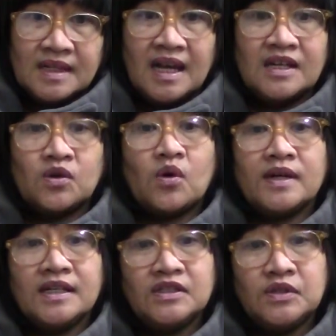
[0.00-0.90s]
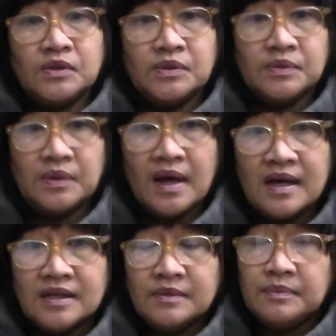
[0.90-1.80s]
And according to
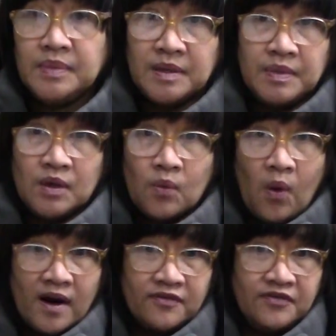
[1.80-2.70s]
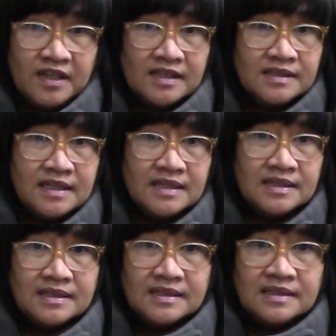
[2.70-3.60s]
B.B. Warfield,
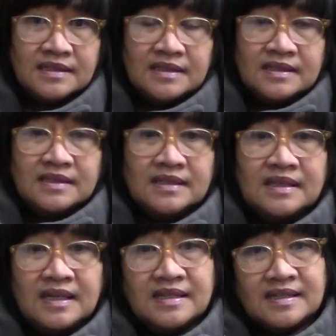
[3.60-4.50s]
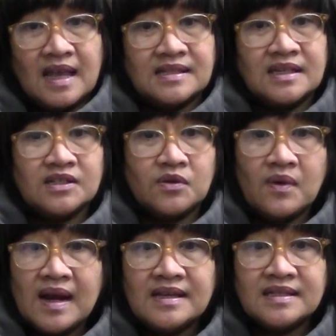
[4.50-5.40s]
he says that
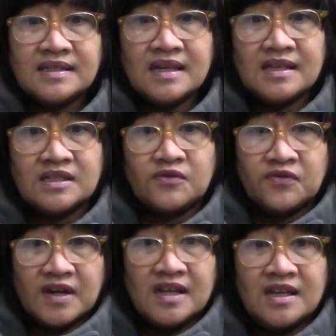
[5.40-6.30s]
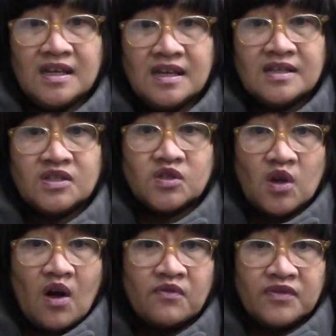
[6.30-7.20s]
grace is free,
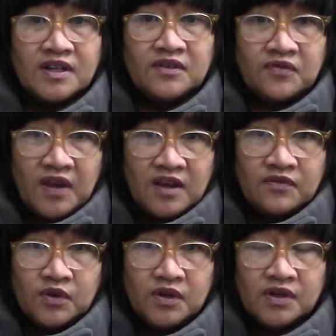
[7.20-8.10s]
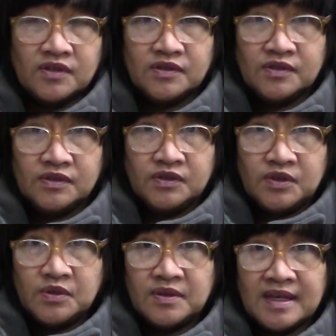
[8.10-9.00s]
sovereign favor
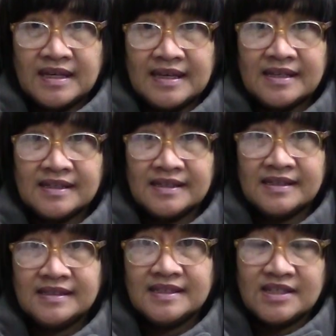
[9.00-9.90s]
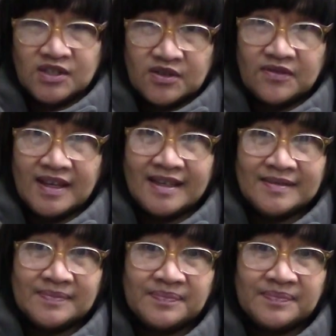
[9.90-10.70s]
to the ill-deserving.